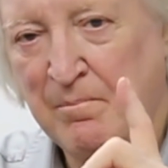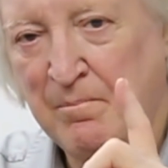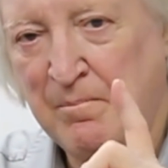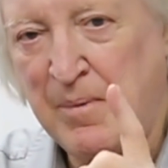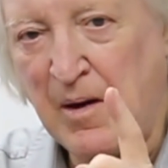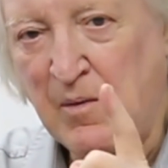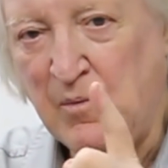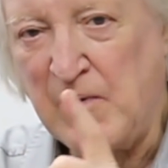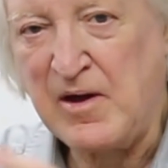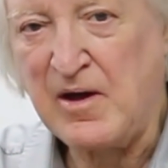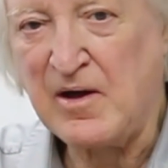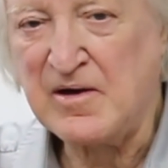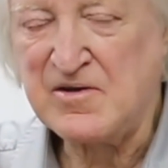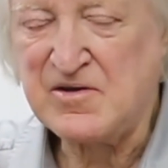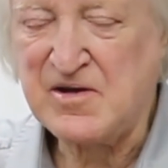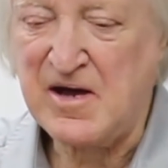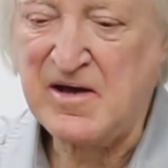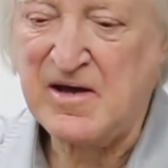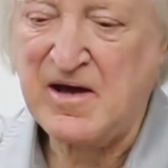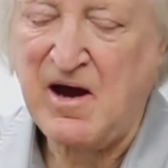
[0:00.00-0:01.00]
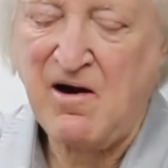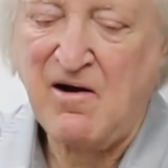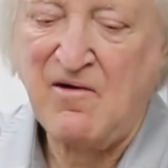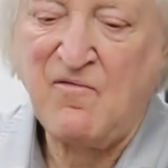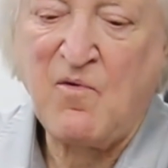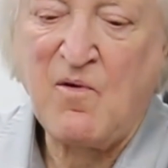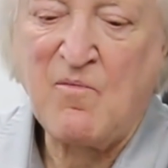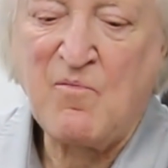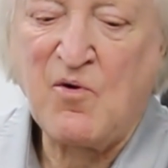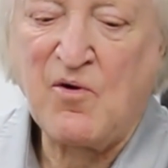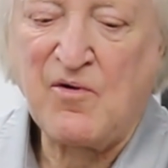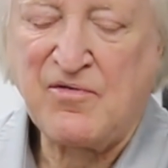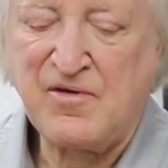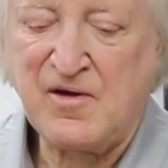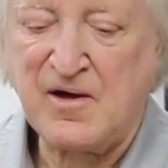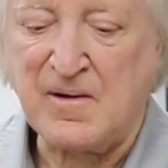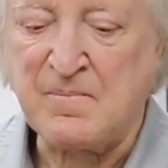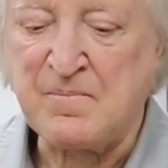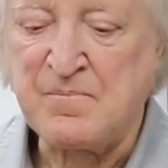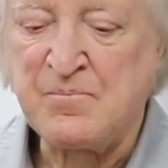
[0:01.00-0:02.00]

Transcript: But we've got to take care of one more thing.